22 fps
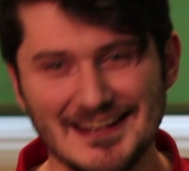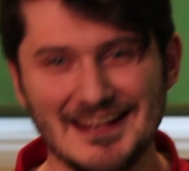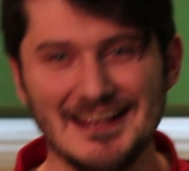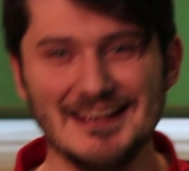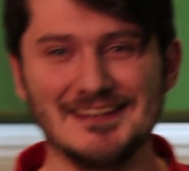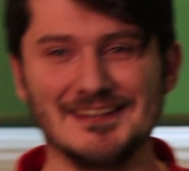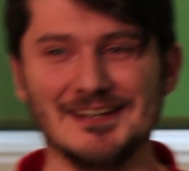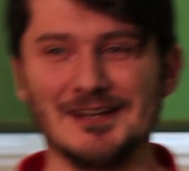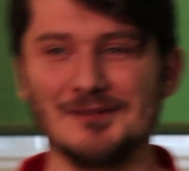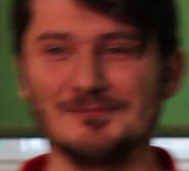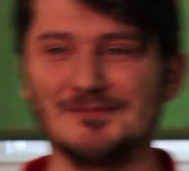
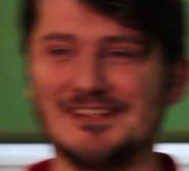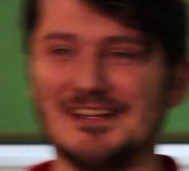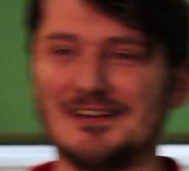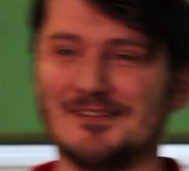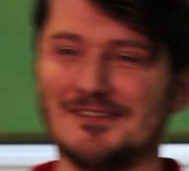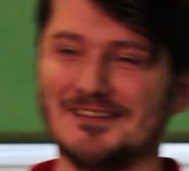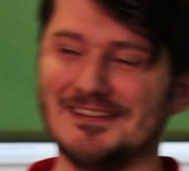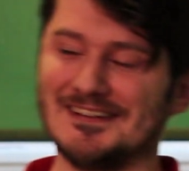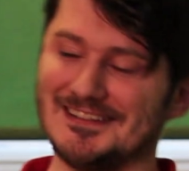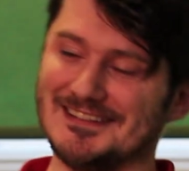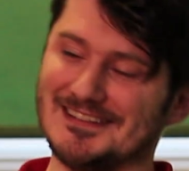He comes out
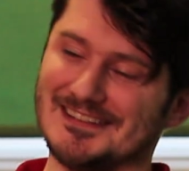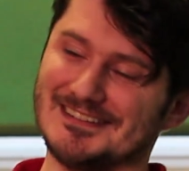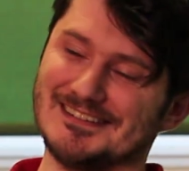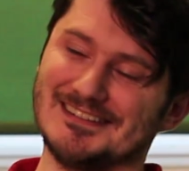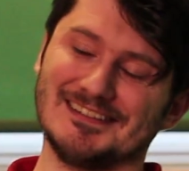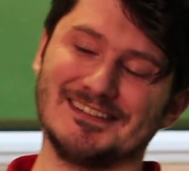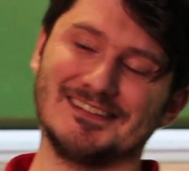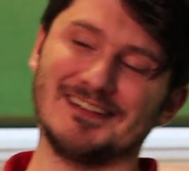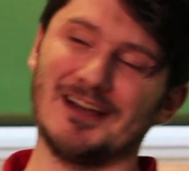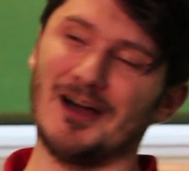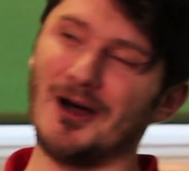and he does
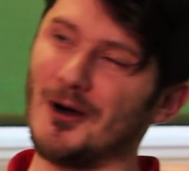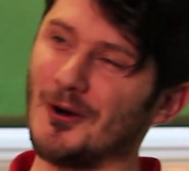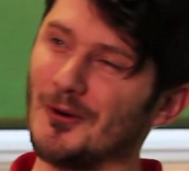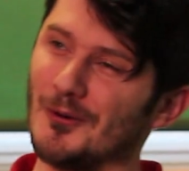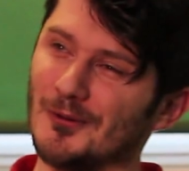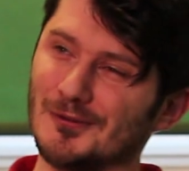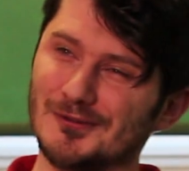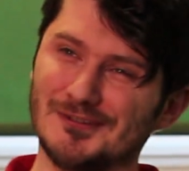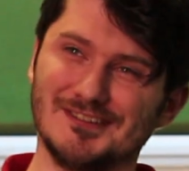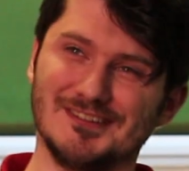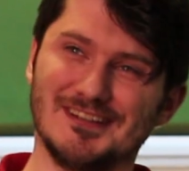this
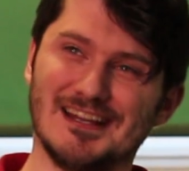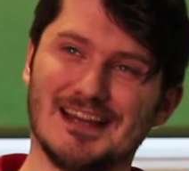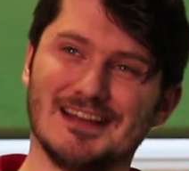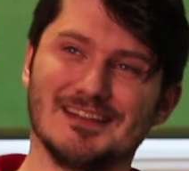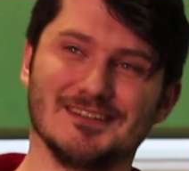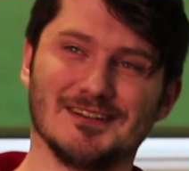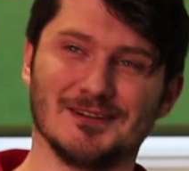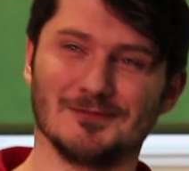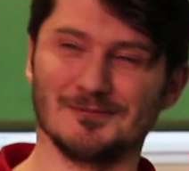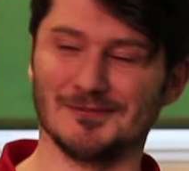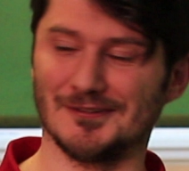whole
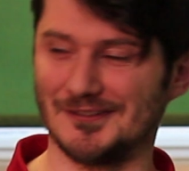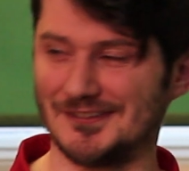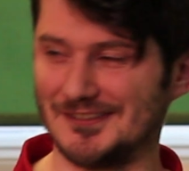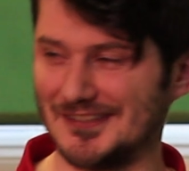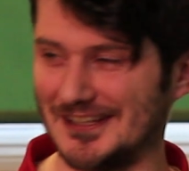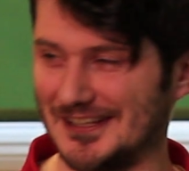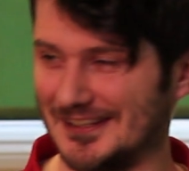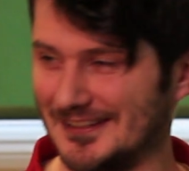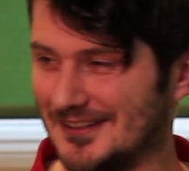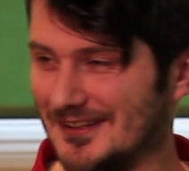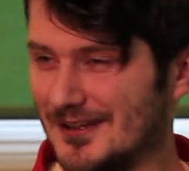stand-up
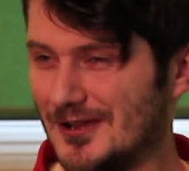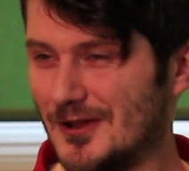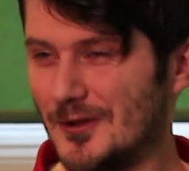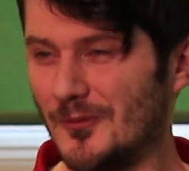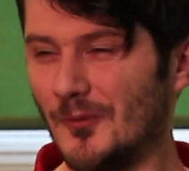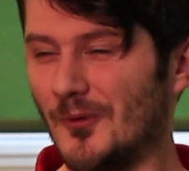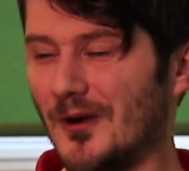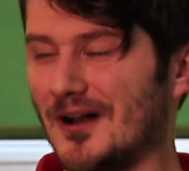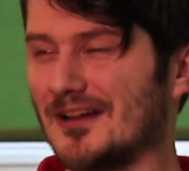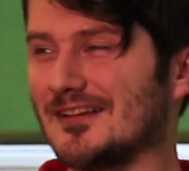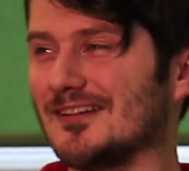routine.
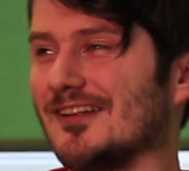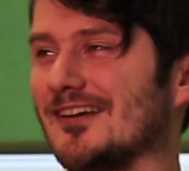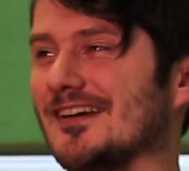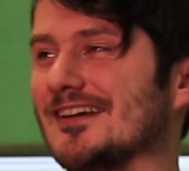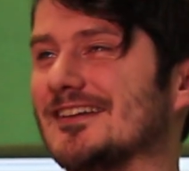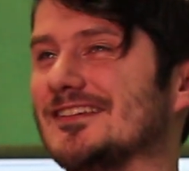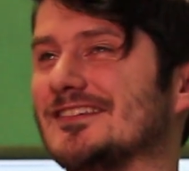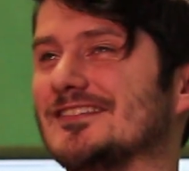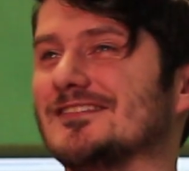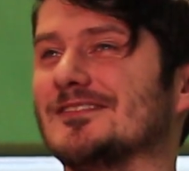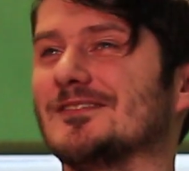
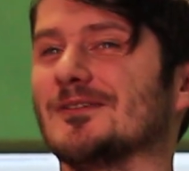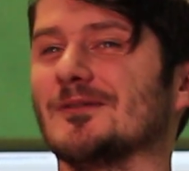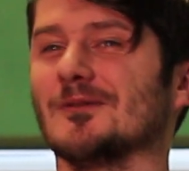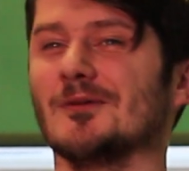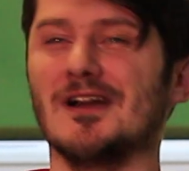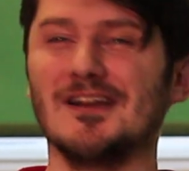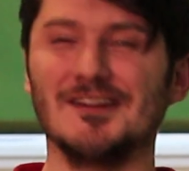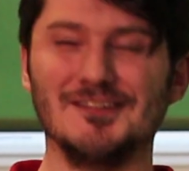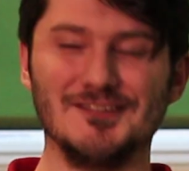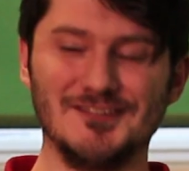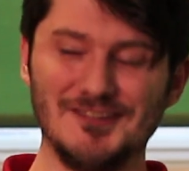One-liners and
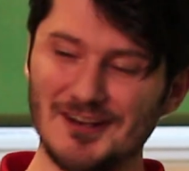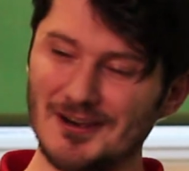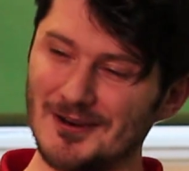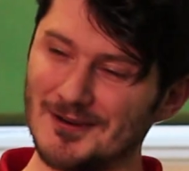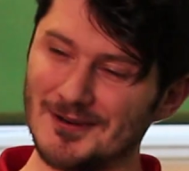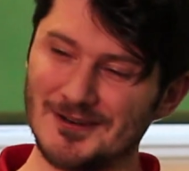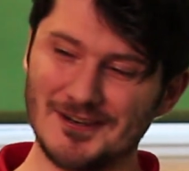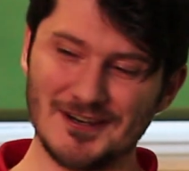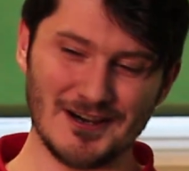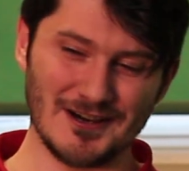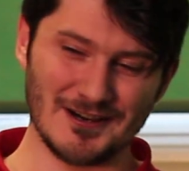all,
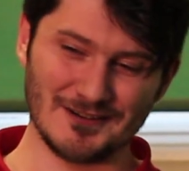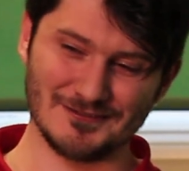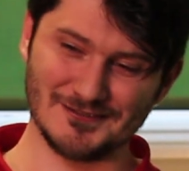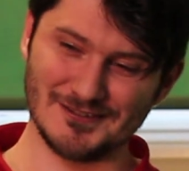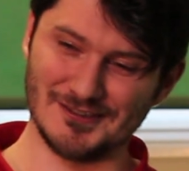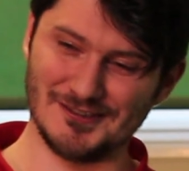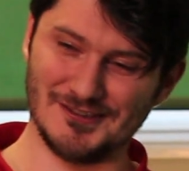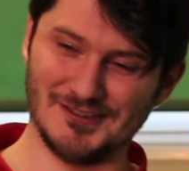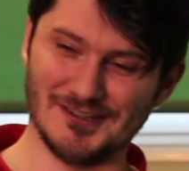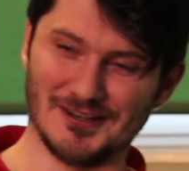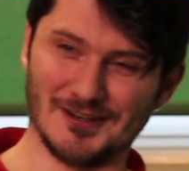joke
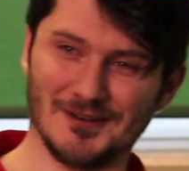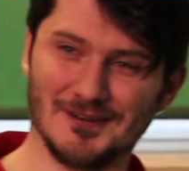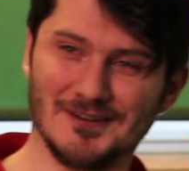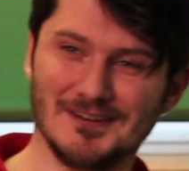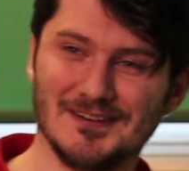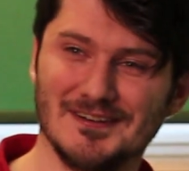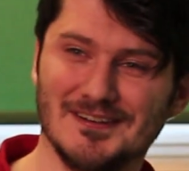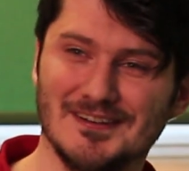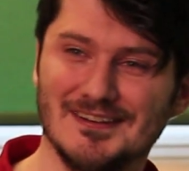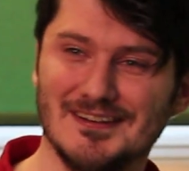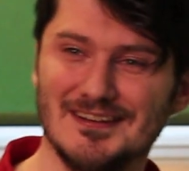after joke.
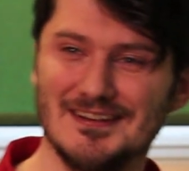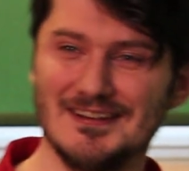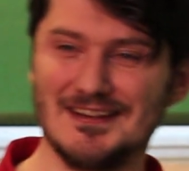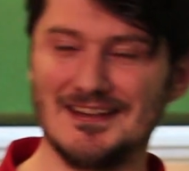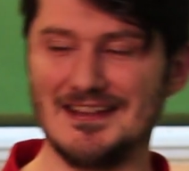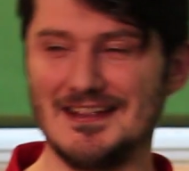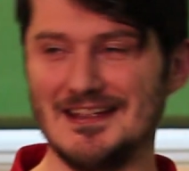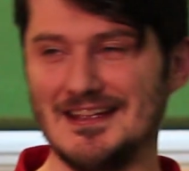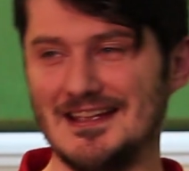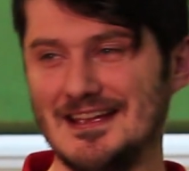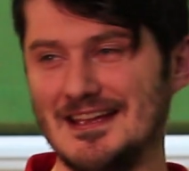
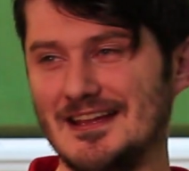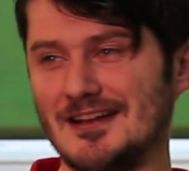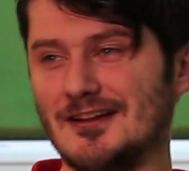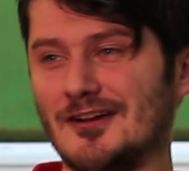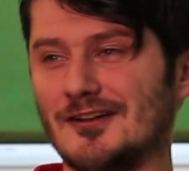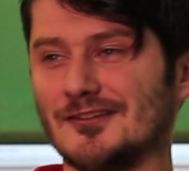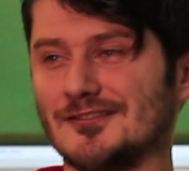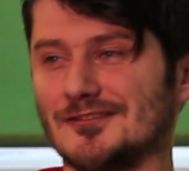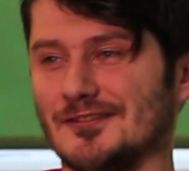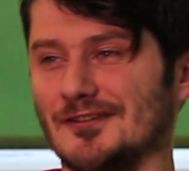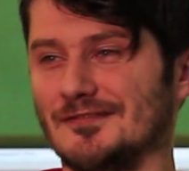He'd
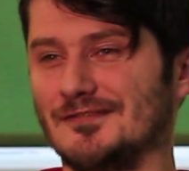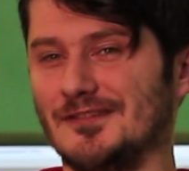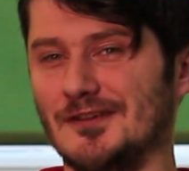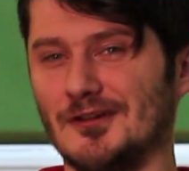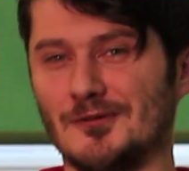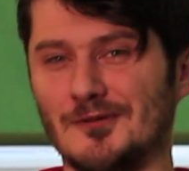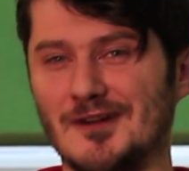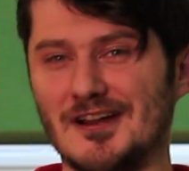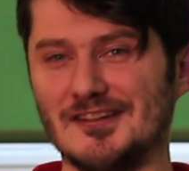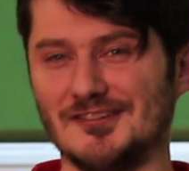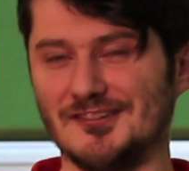answer a
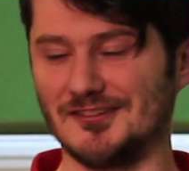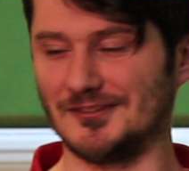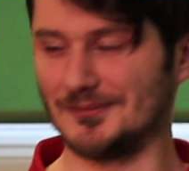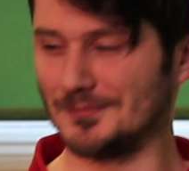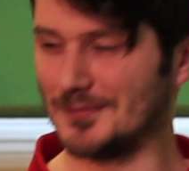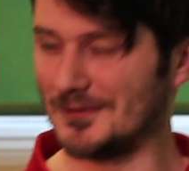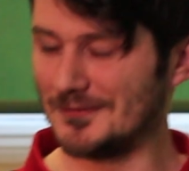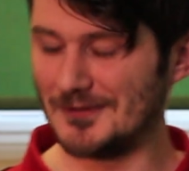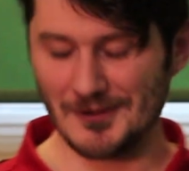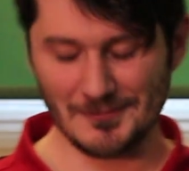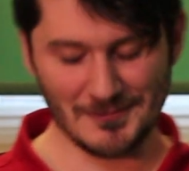few questions,
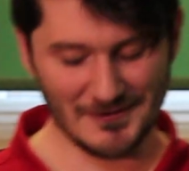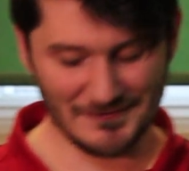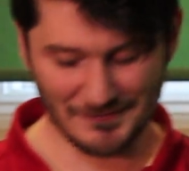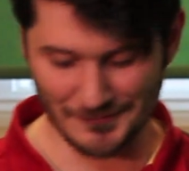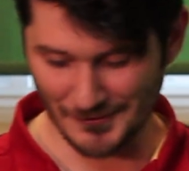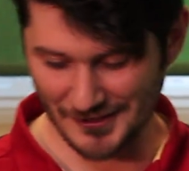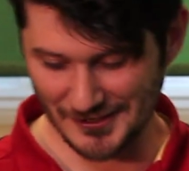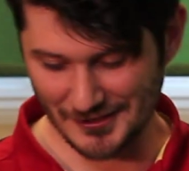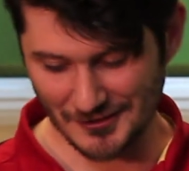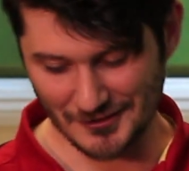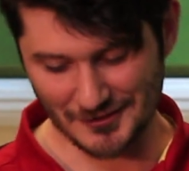but not
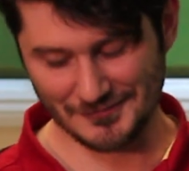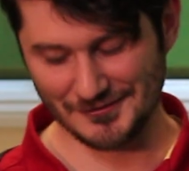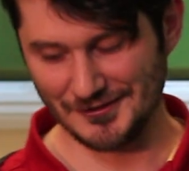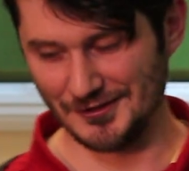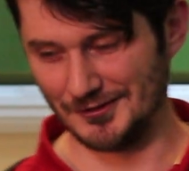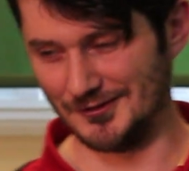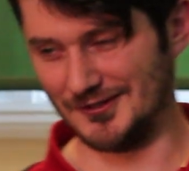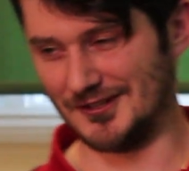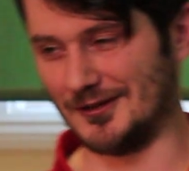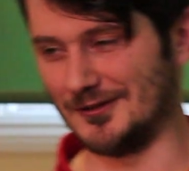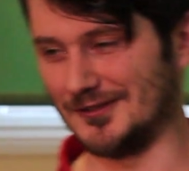before he got a
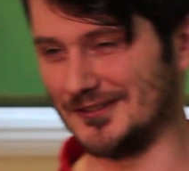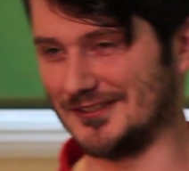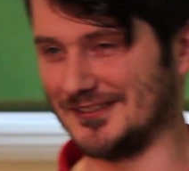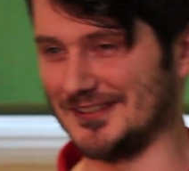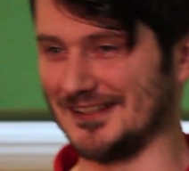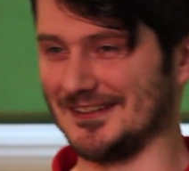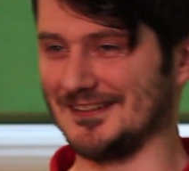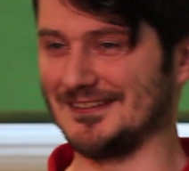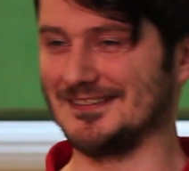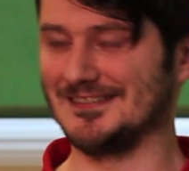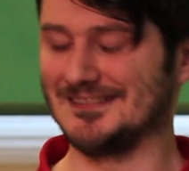few jokes
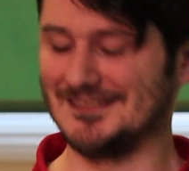in.